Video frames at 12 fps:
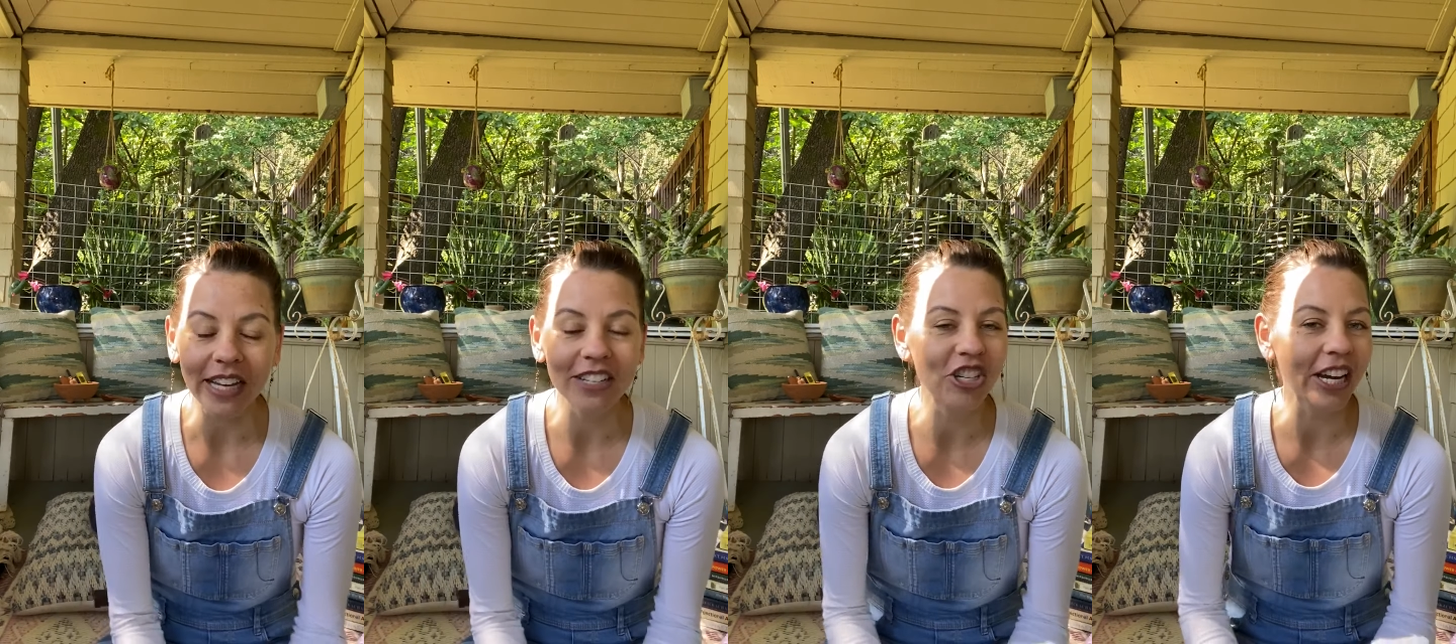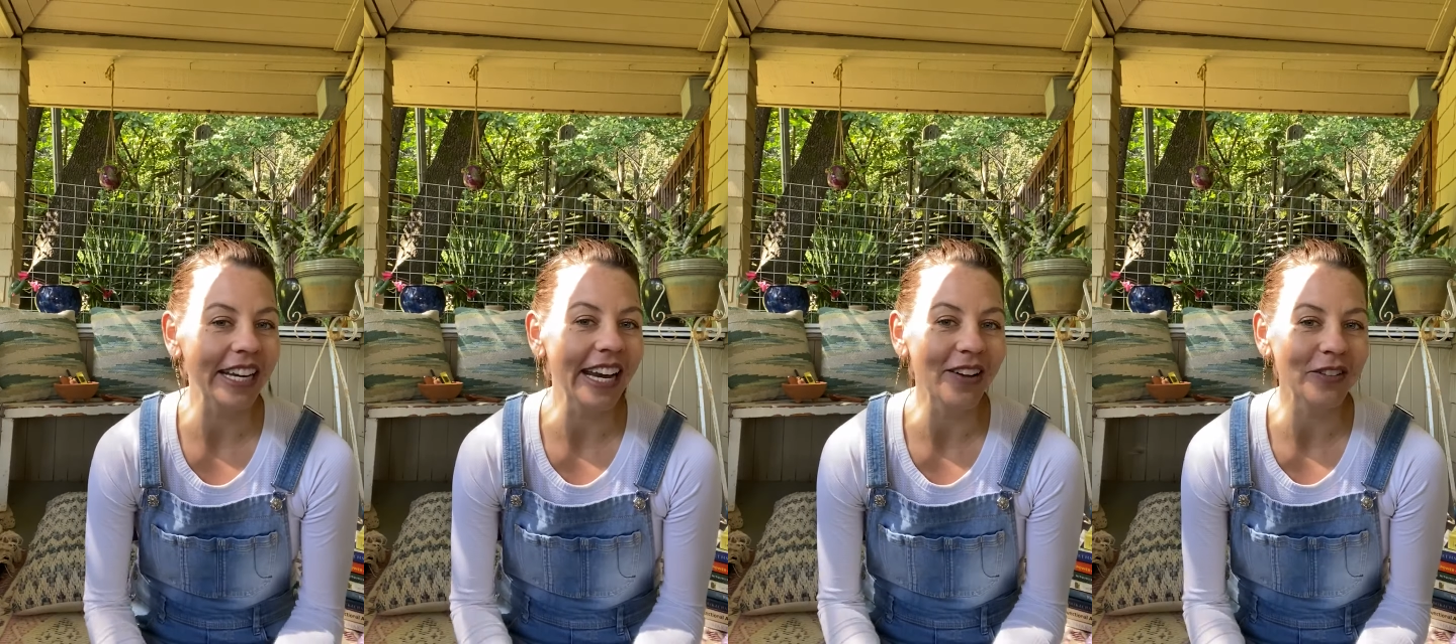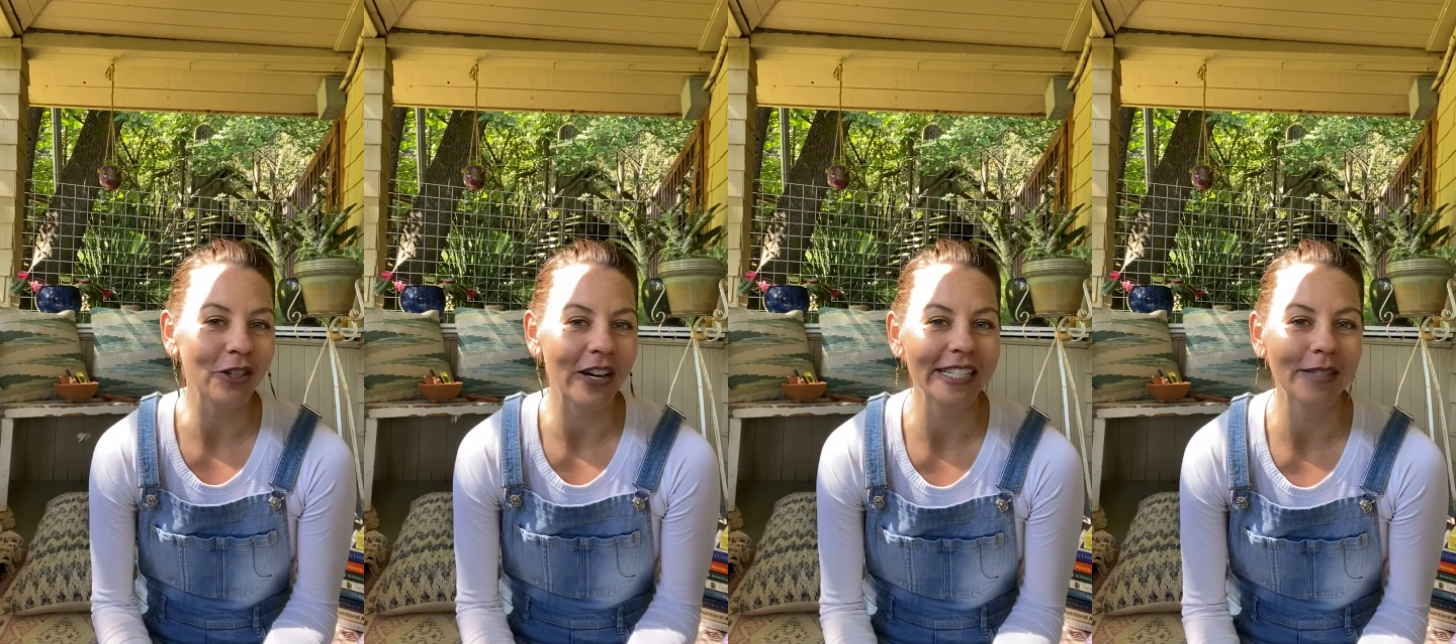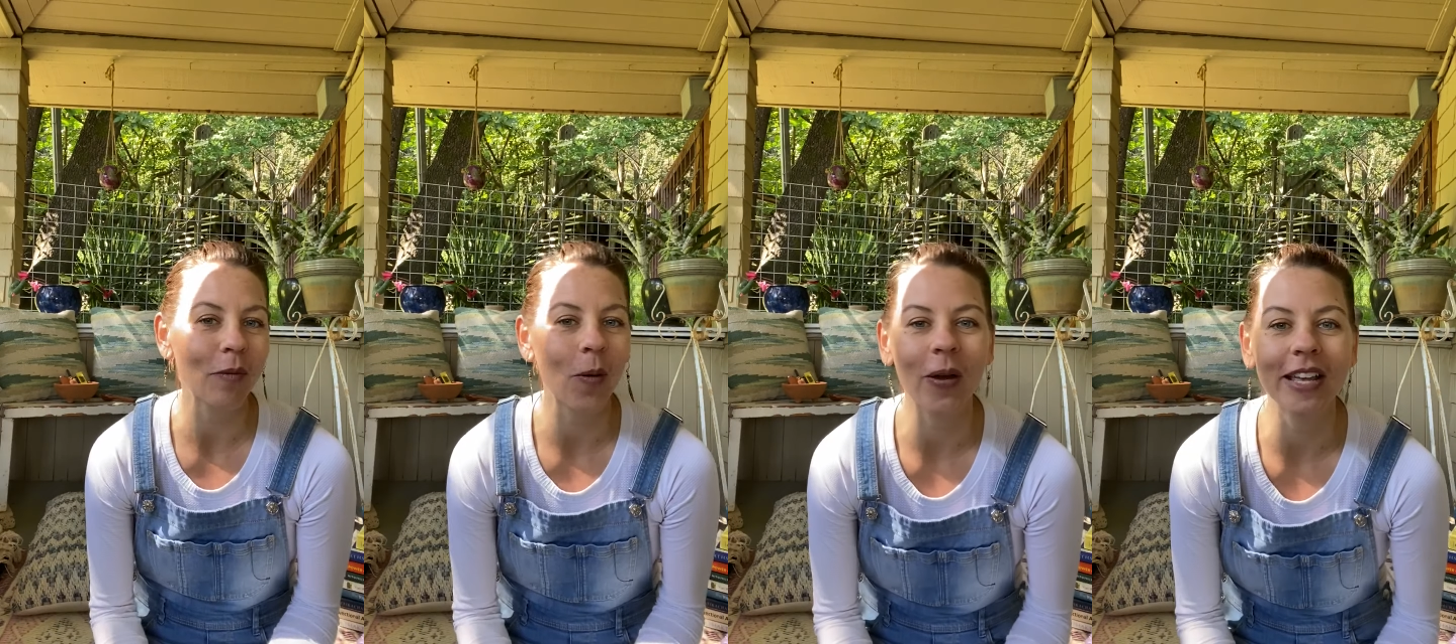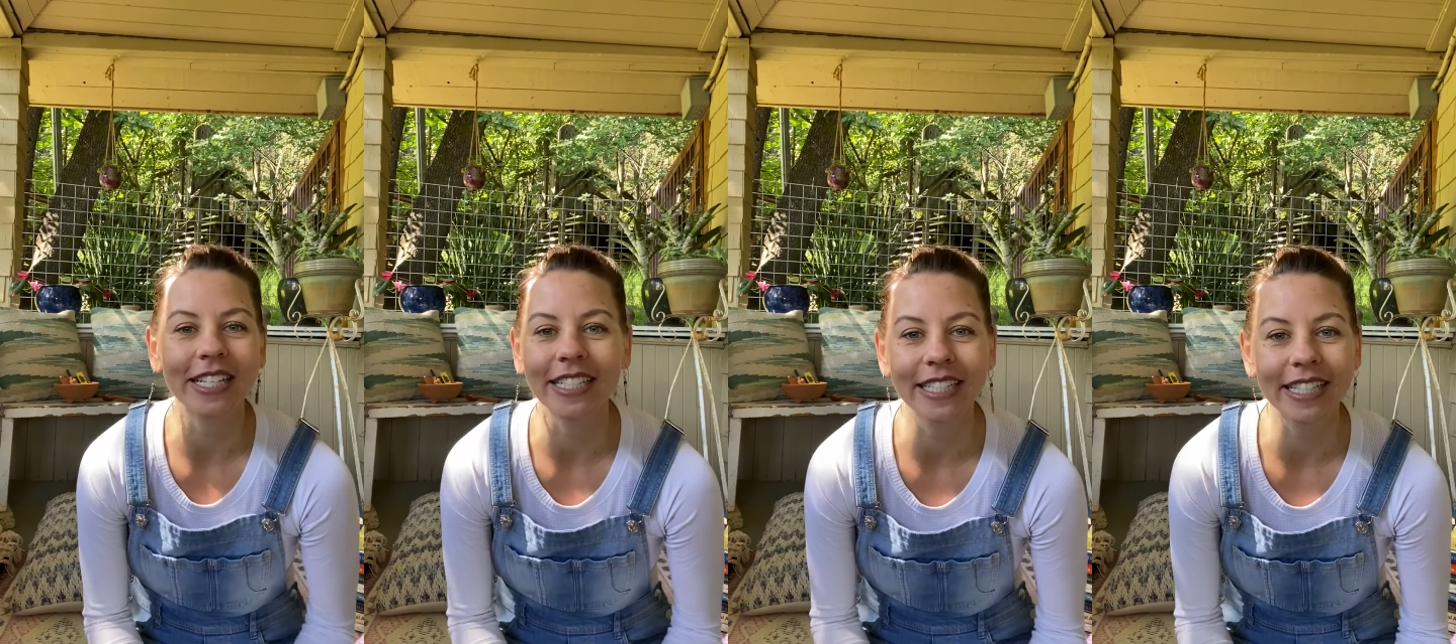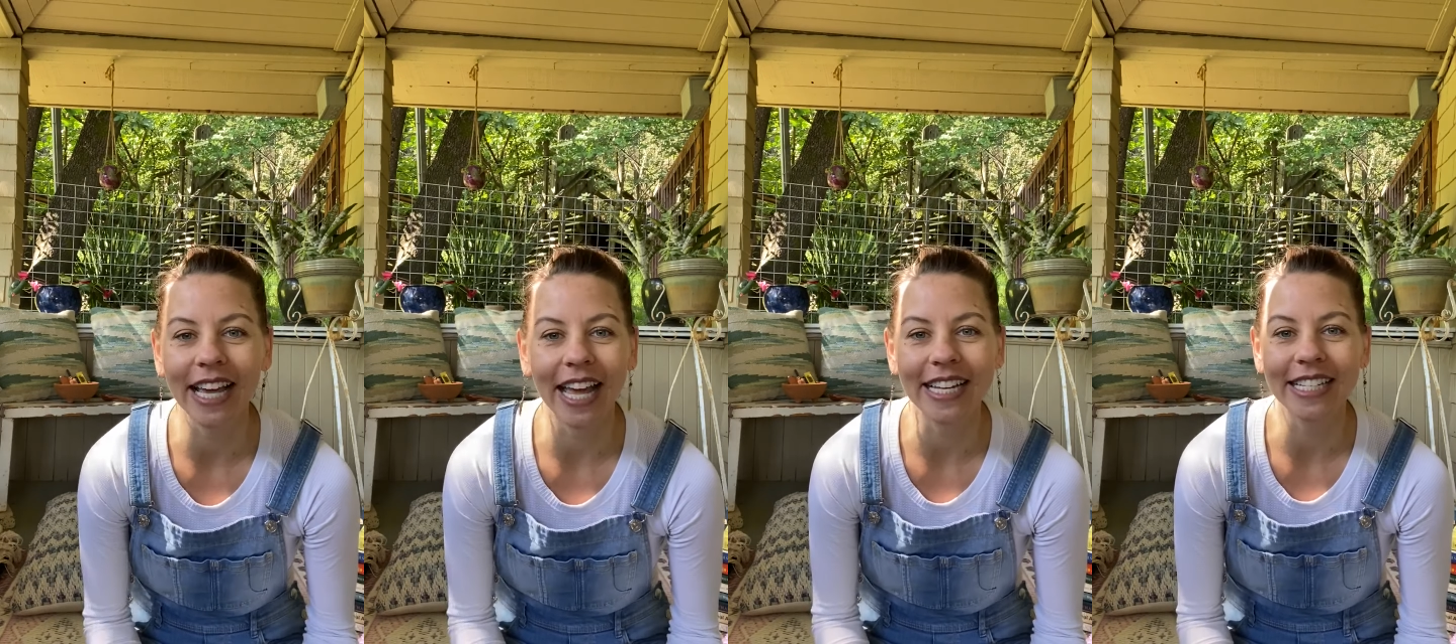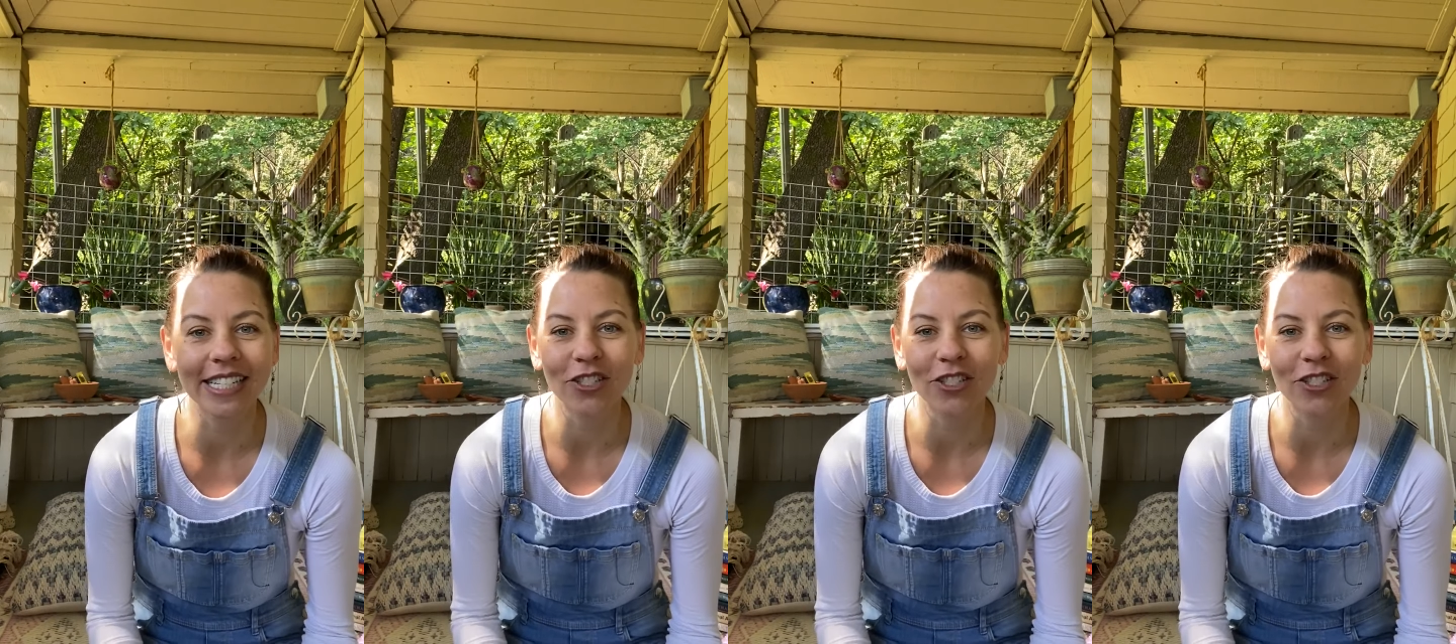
check it out, try some oils and